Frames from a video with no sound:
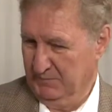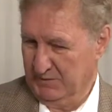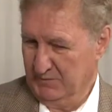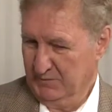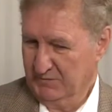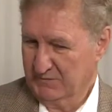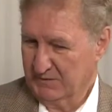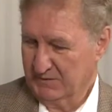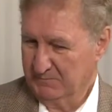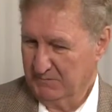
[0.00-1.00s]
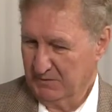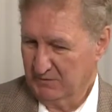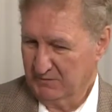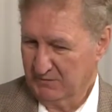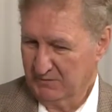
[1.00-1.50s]
Because
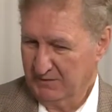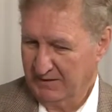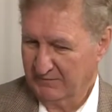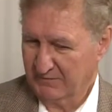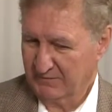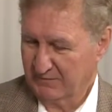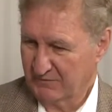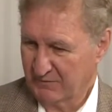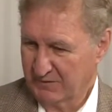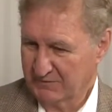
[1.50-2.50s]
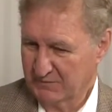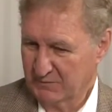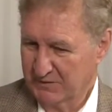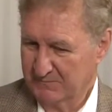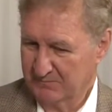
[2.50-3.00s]
you'll still have the situation
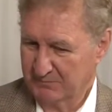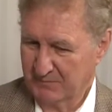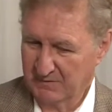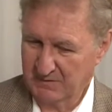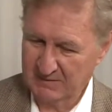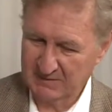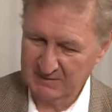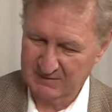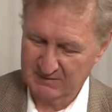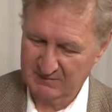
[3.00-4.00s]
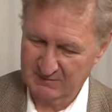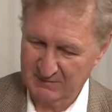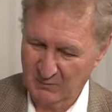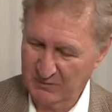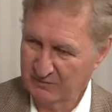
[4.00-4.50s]
where
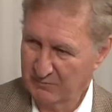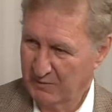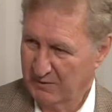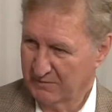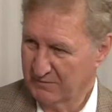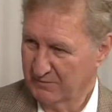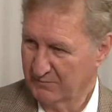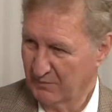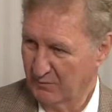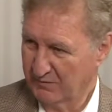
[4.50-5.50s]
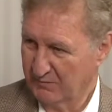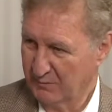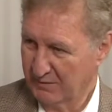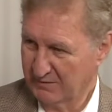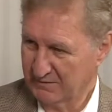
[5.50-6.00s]
the once empowered, always
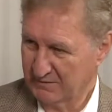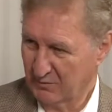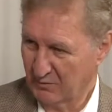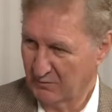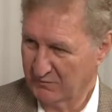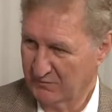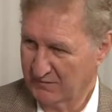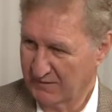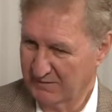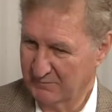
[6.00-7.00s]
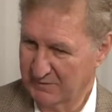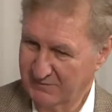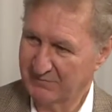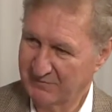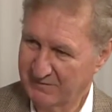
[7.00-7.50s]
empowered clause is going to be
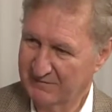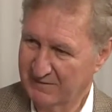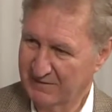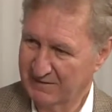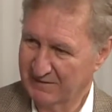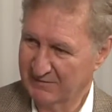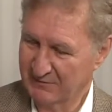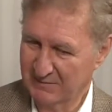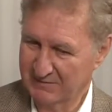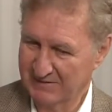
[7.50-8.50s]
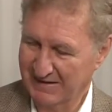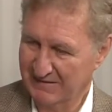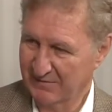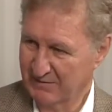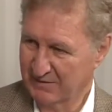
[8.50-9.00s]
contested again, as well as
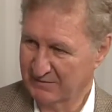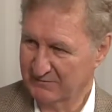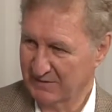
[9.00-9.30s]
other things